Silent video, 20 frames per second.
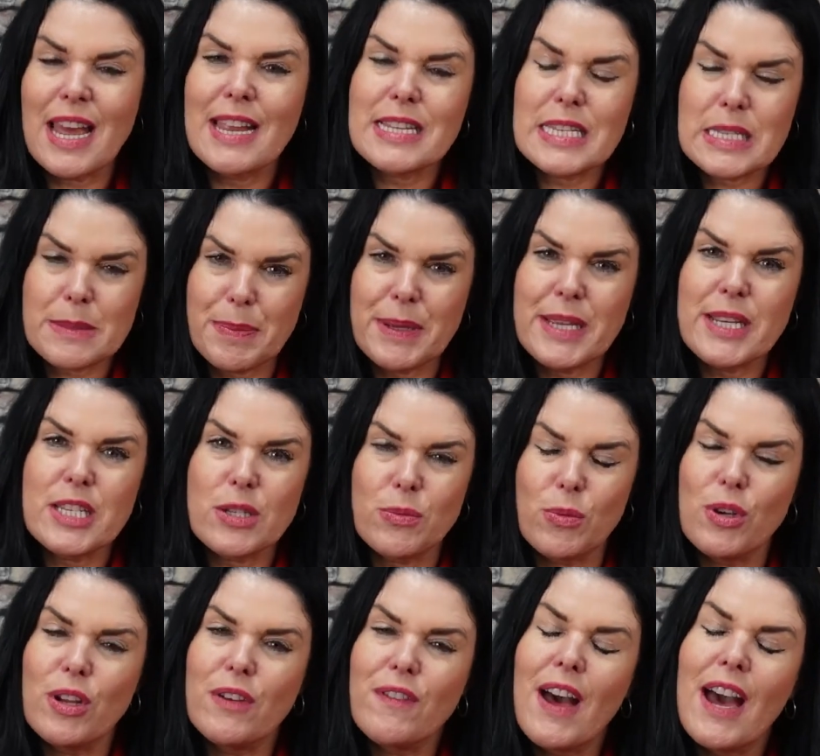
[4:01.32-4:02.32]
and speak to
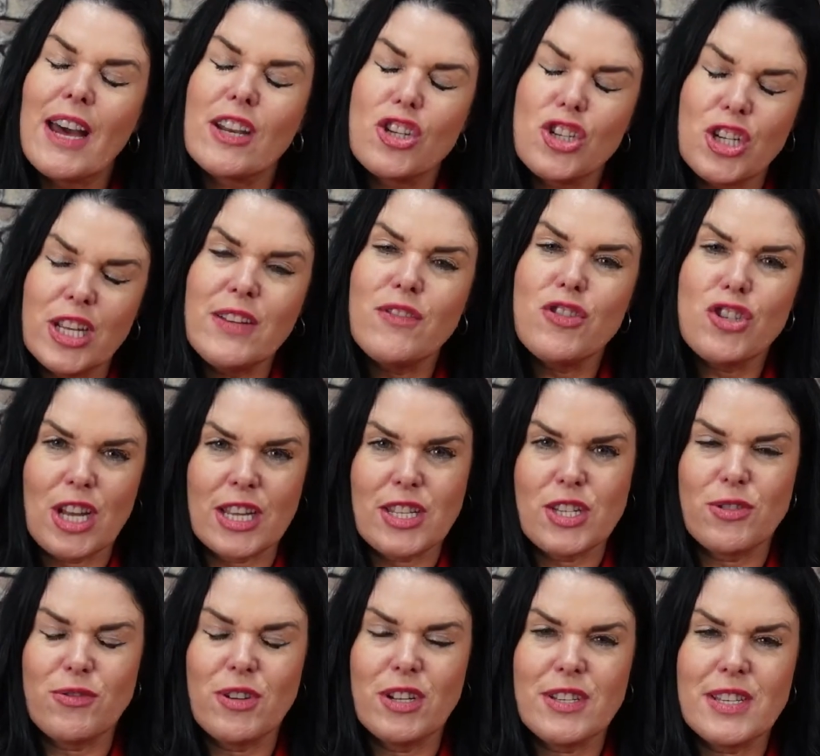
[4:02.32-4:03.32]
one of our chief
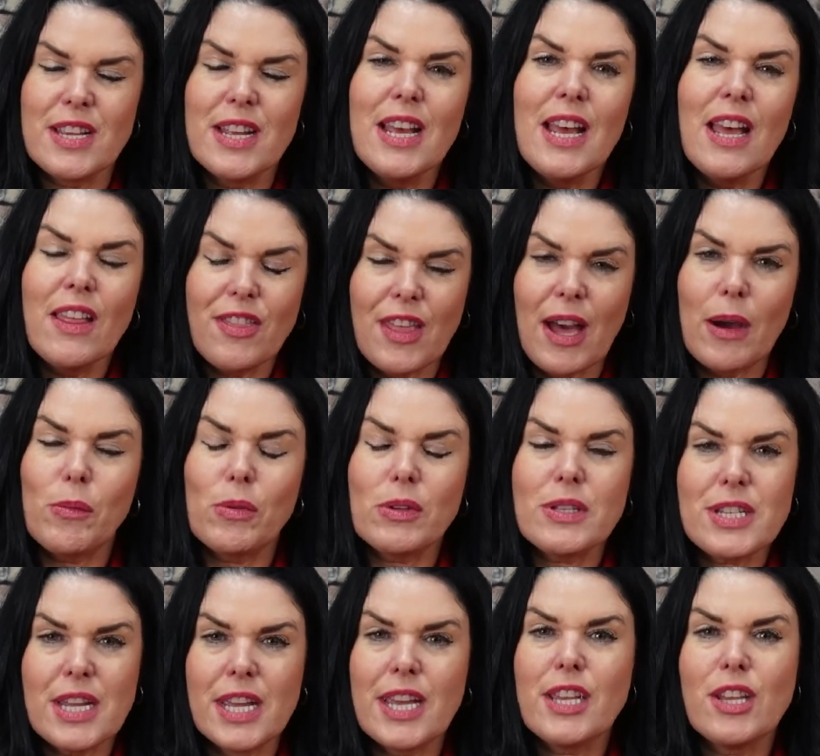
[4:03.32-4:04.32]
chatterers that will
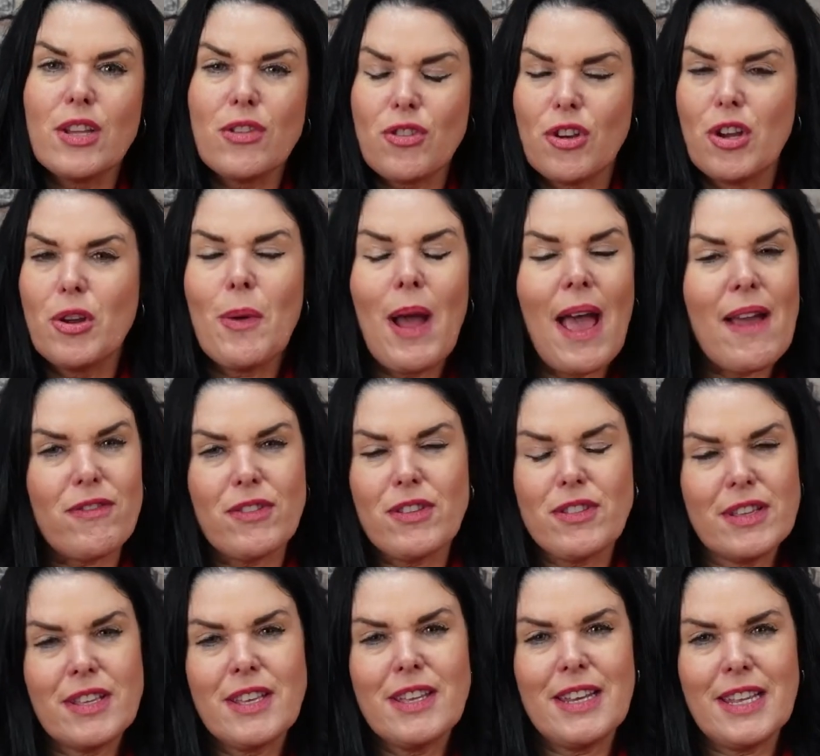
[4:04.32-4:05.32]
take you through everything you